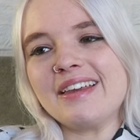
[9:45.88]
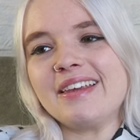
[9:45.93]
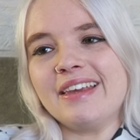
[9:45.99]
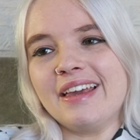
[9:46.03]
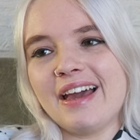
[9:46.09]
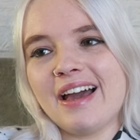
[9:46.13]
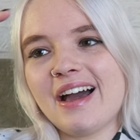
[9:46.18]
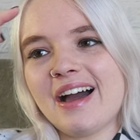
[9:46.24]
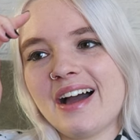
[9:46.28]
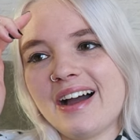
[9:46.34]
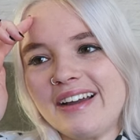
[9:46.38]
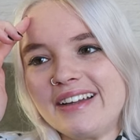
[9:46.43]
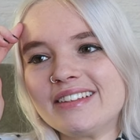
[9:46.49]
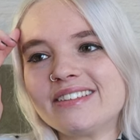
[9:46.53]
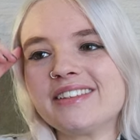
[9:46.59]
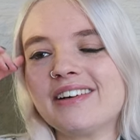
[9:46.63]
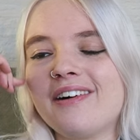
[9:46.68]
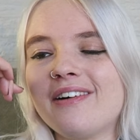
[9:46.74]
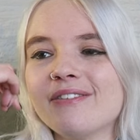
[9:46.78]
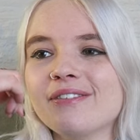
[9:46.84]
Yeah, I
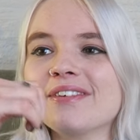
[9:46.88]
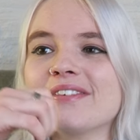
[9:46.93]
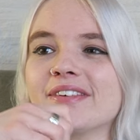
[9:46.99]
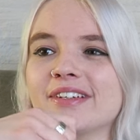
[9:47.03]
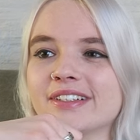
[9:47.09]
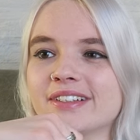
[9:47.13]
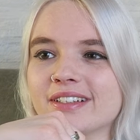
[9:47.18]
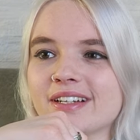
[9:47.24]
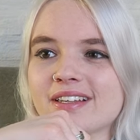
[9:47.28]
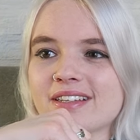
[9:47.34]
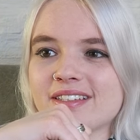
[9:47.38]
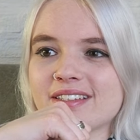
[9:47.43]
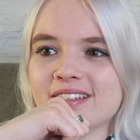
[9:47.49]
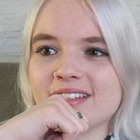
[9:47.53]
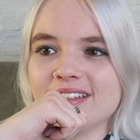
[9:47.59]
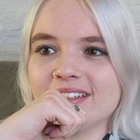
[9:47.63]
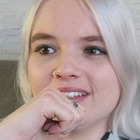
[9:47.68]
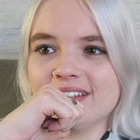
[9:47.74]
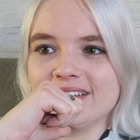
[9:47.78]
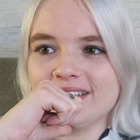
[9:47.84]
thought we were gonna
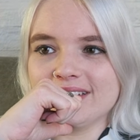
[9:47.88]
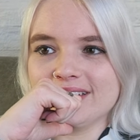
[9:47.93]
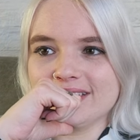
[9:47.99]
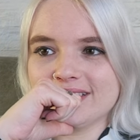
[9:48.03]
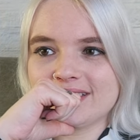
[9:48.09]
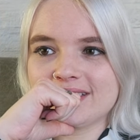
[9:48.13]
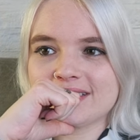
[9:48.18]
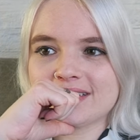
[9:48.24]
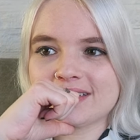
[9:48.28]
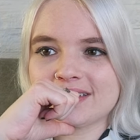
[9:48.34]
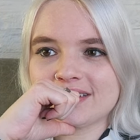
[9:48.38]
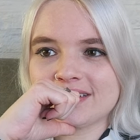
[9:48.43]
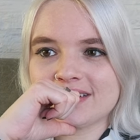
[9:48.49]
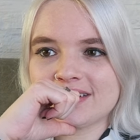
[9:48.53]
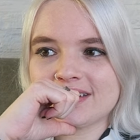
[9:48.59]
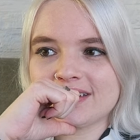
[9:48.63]
see this.